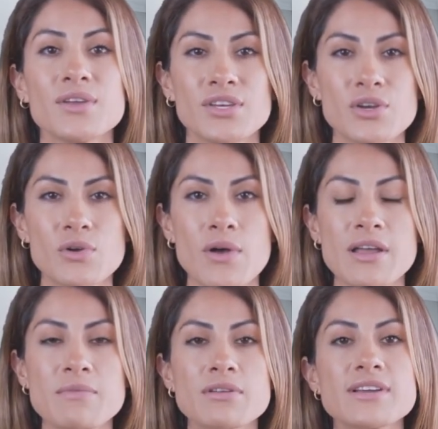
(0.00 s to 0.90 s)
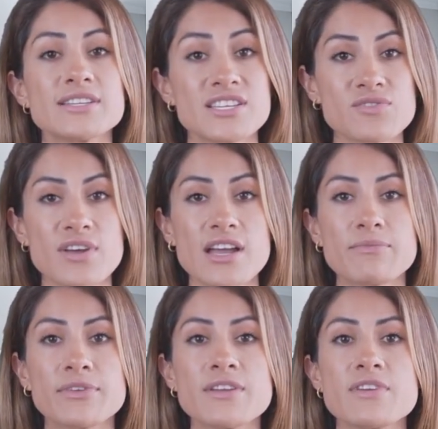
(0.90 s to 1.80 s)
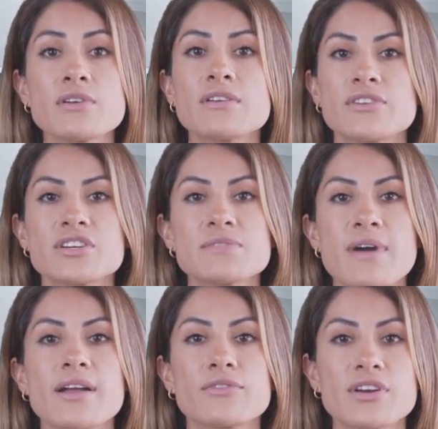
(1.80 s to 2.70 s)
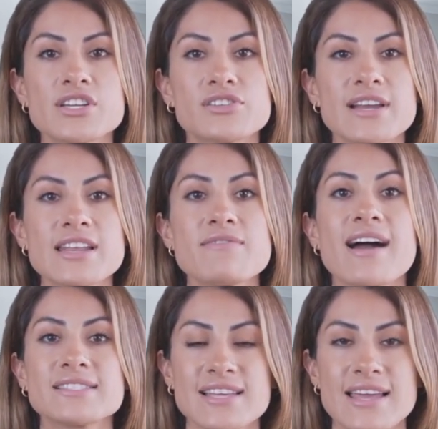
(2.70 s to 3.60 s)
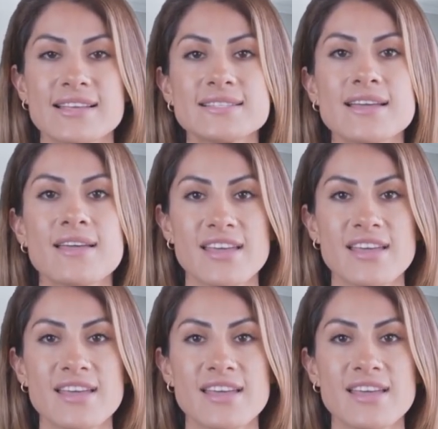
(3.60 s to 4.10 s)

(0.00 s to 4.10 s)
Kucoin will then display a preview of your spot grid trading bot settings.